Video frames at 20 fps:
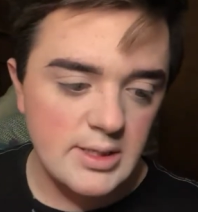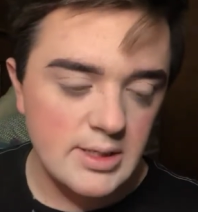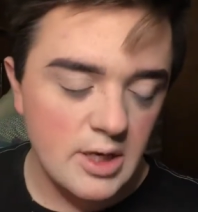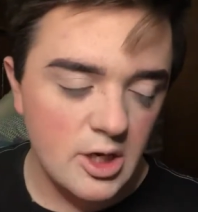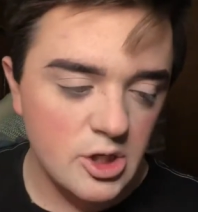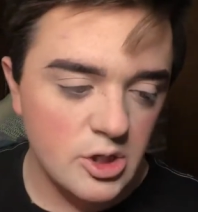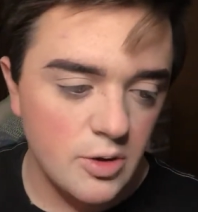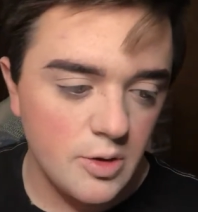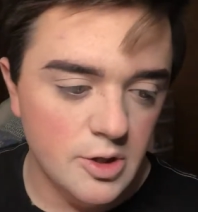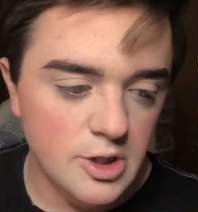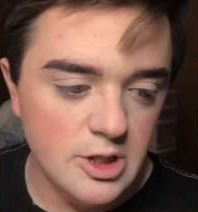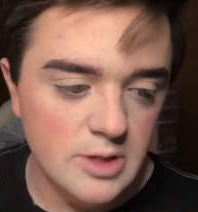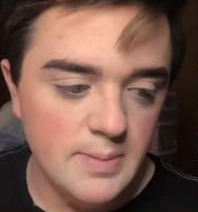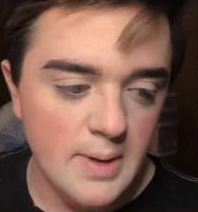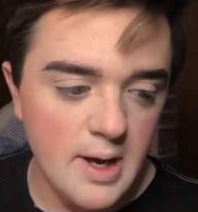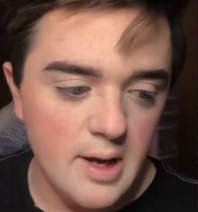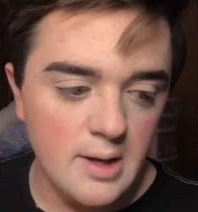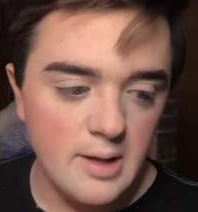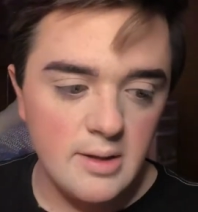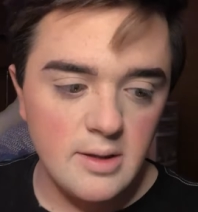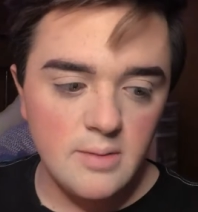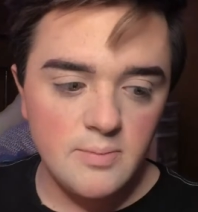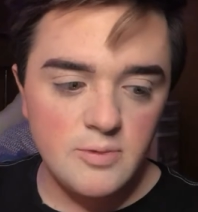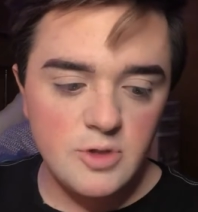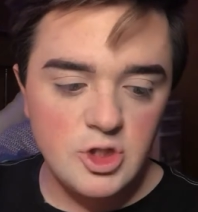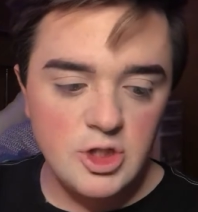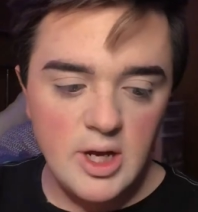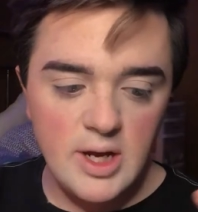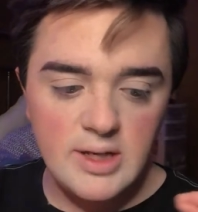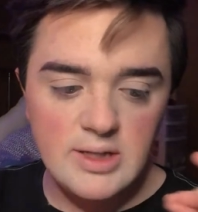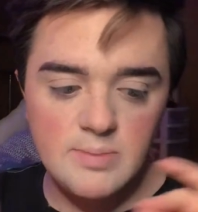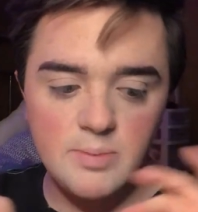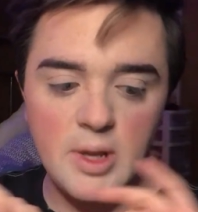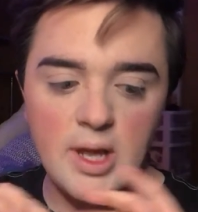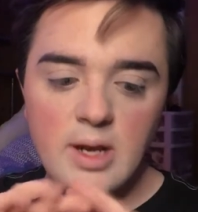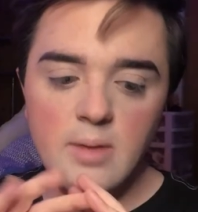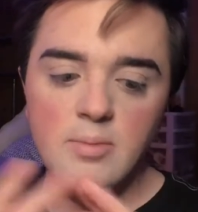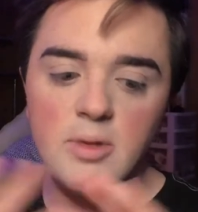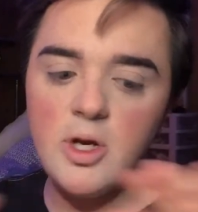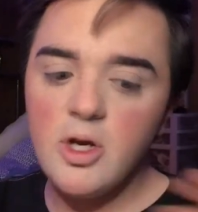such a gorgeous palette. The shades
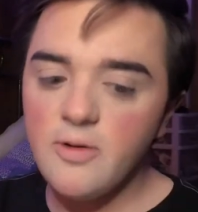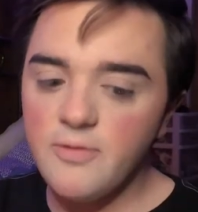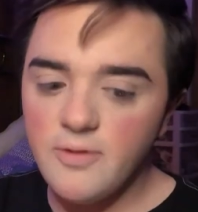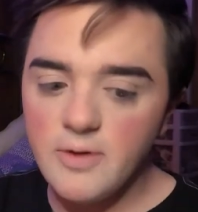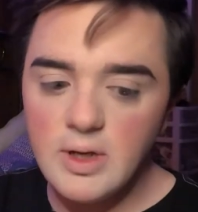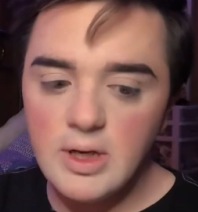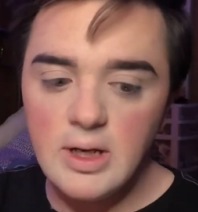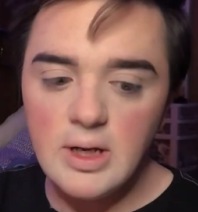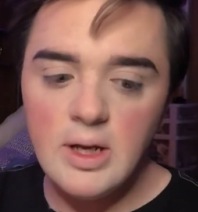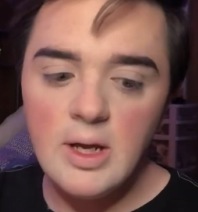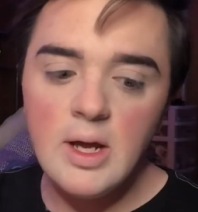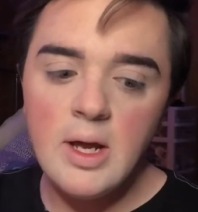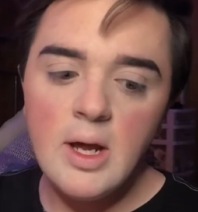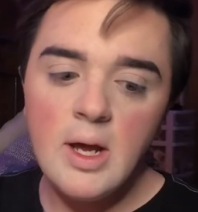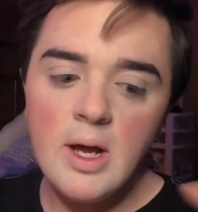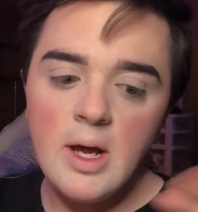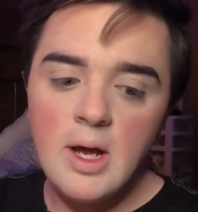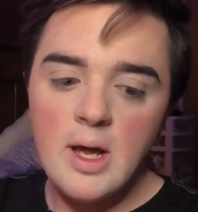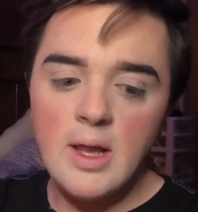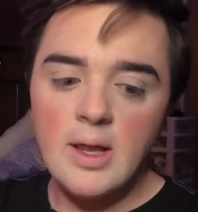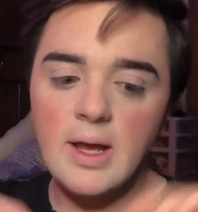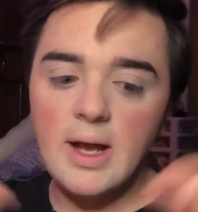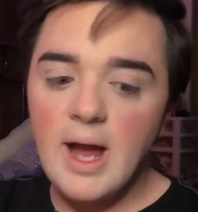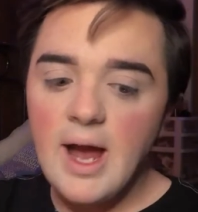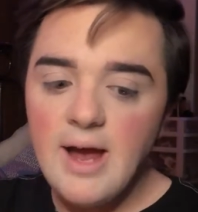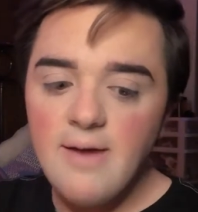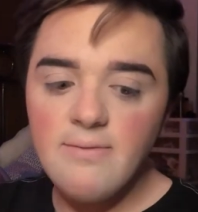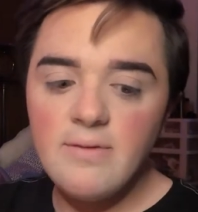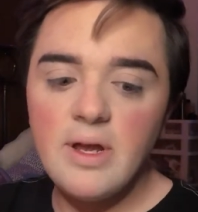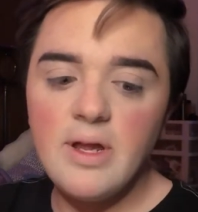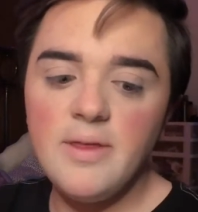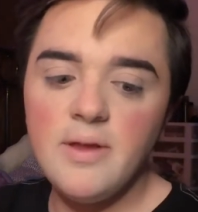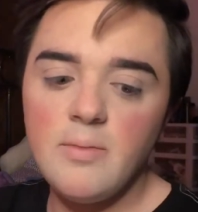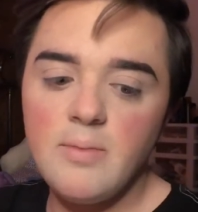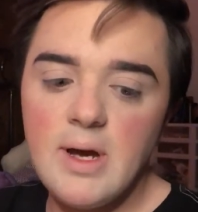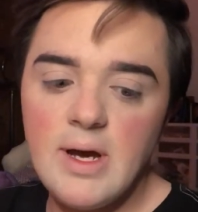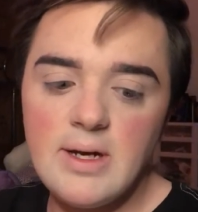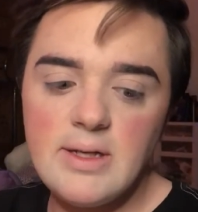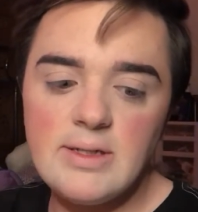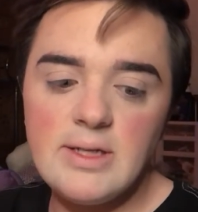blend beautifully. Like, I have nothing
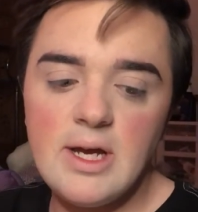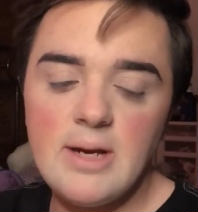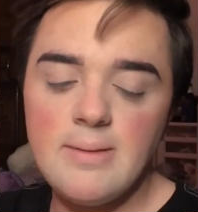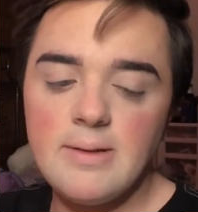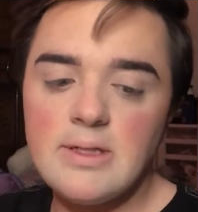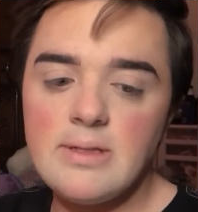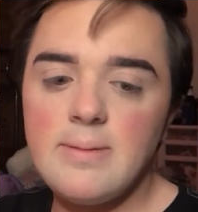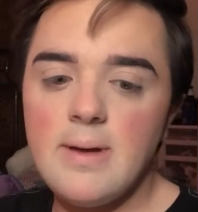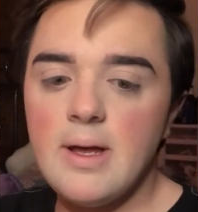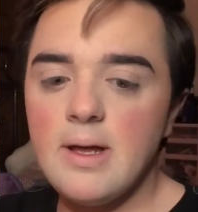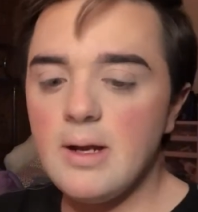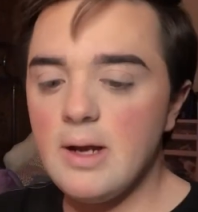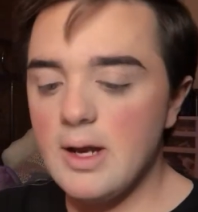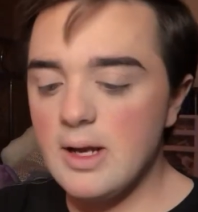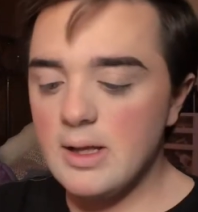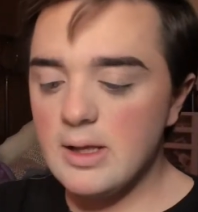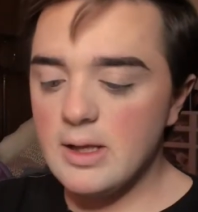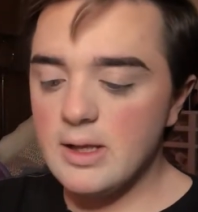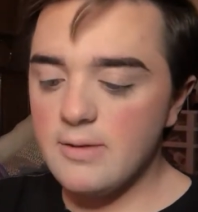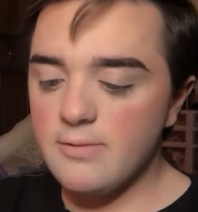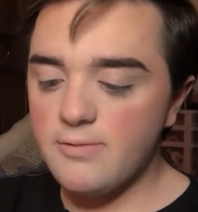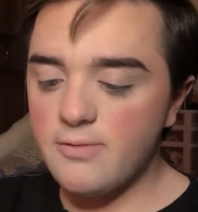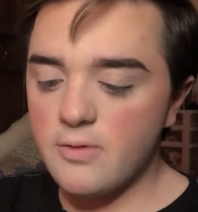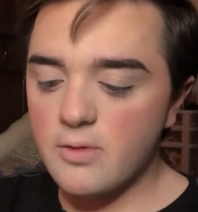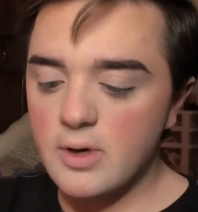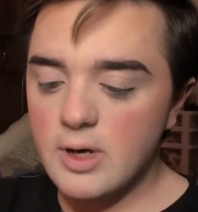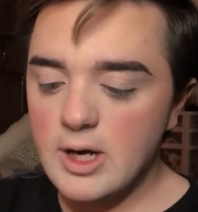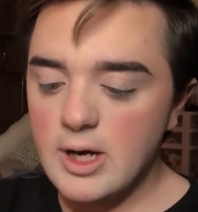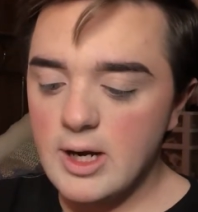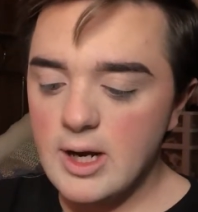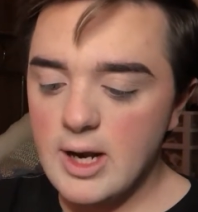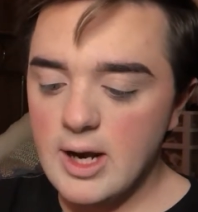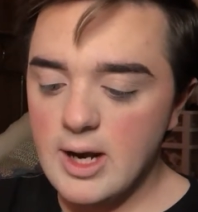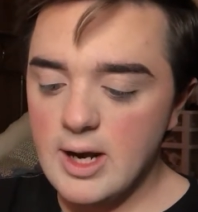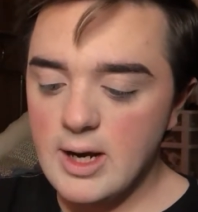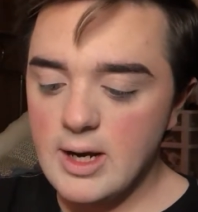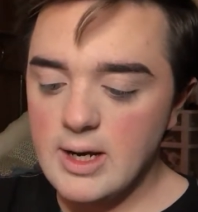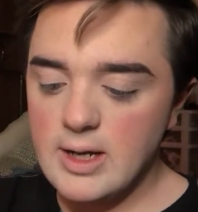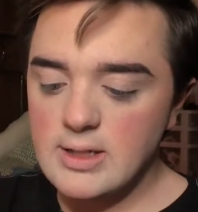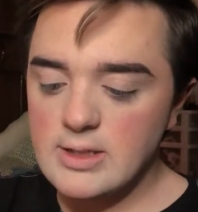bad to say about this palette. I live for it,
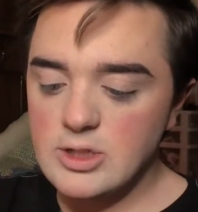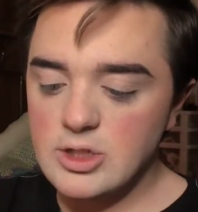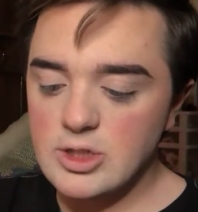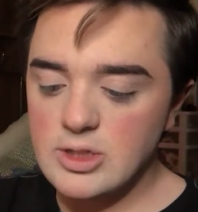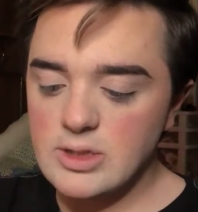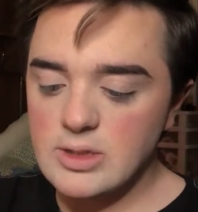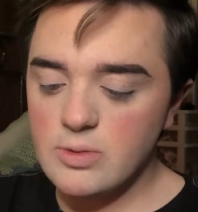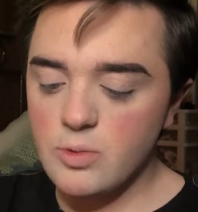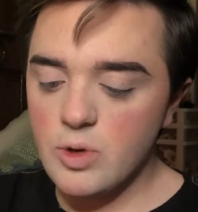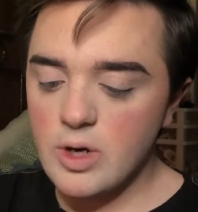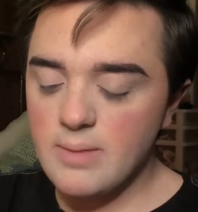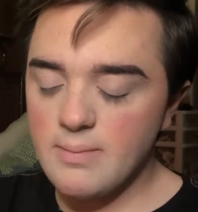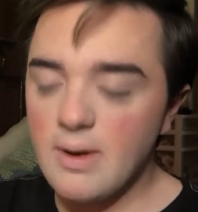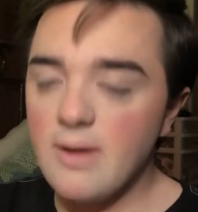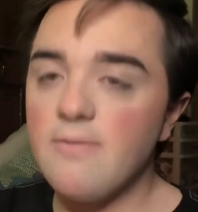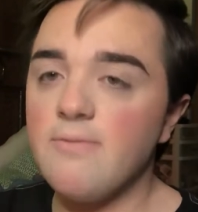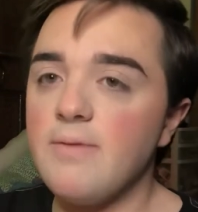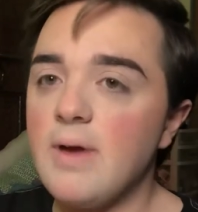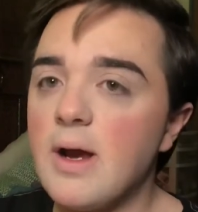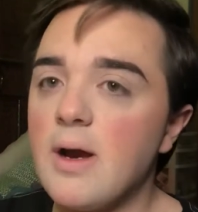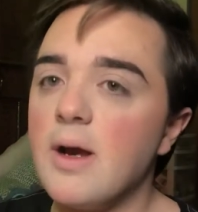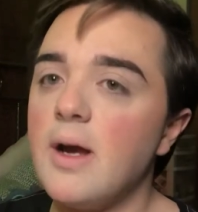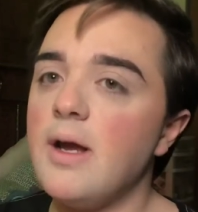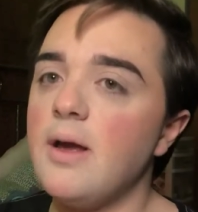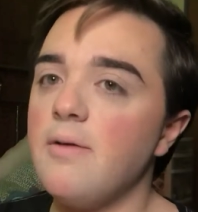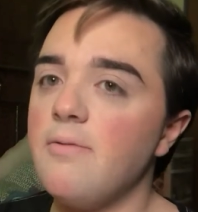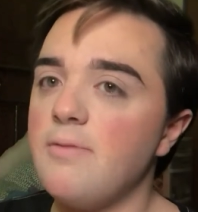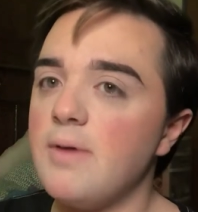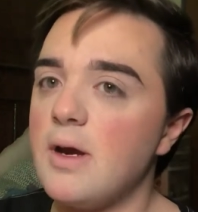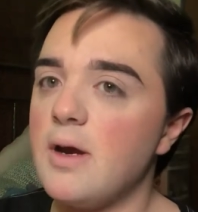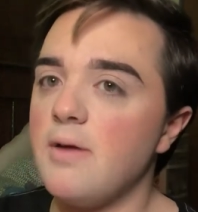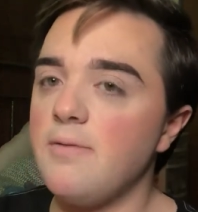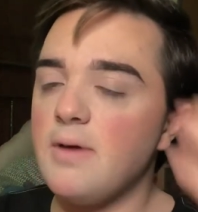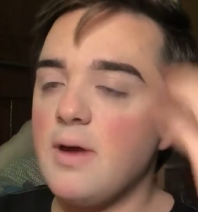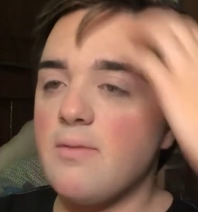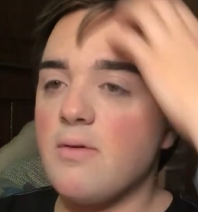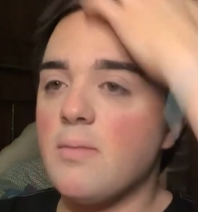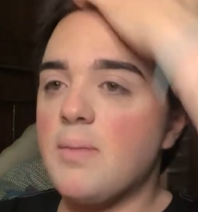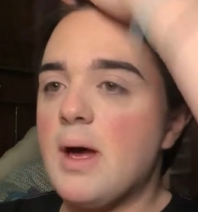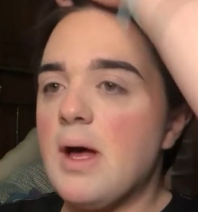and it's just one of my very, very
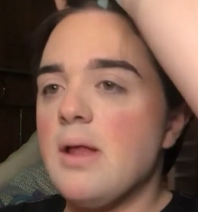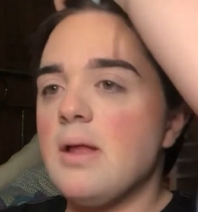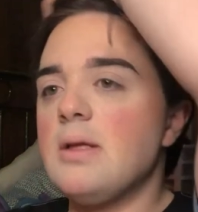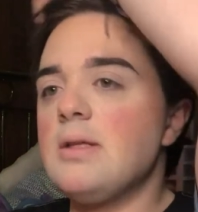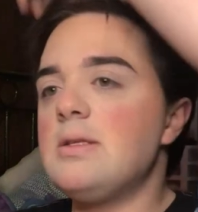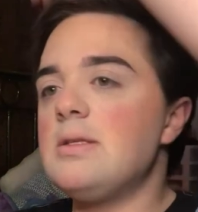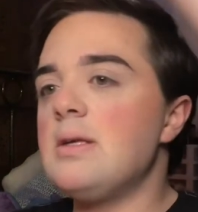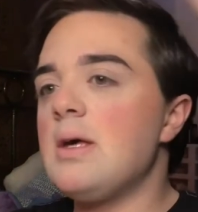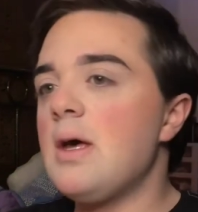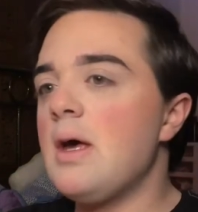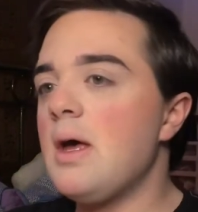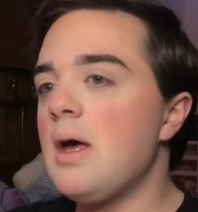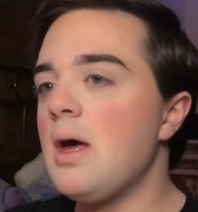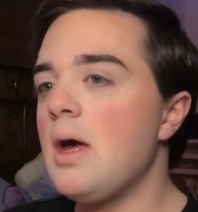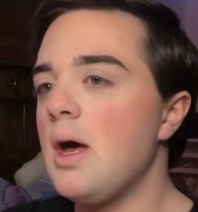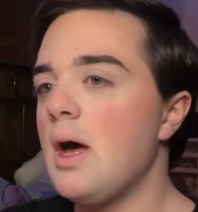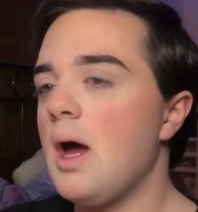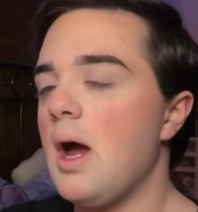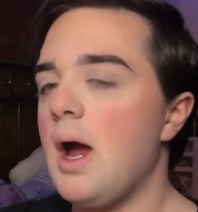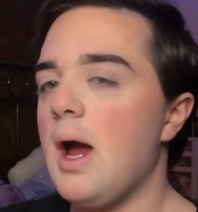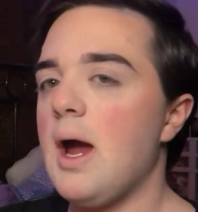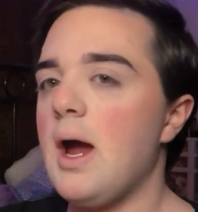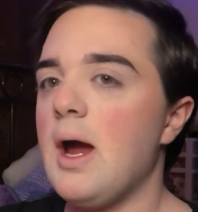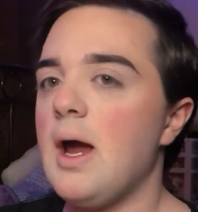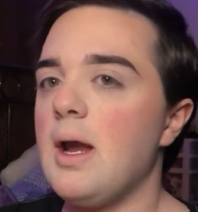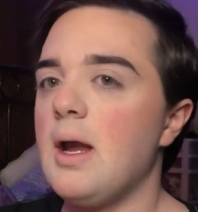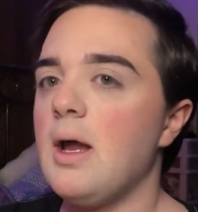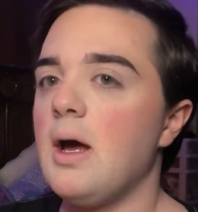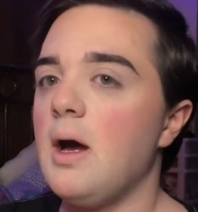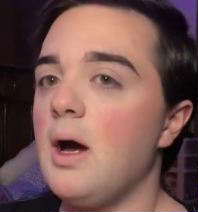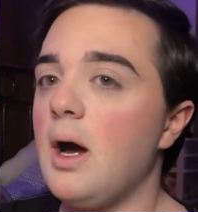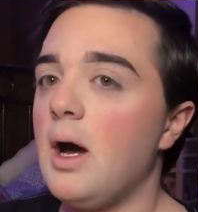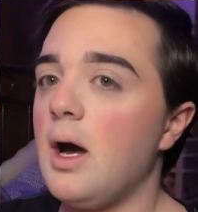favorite palettes, and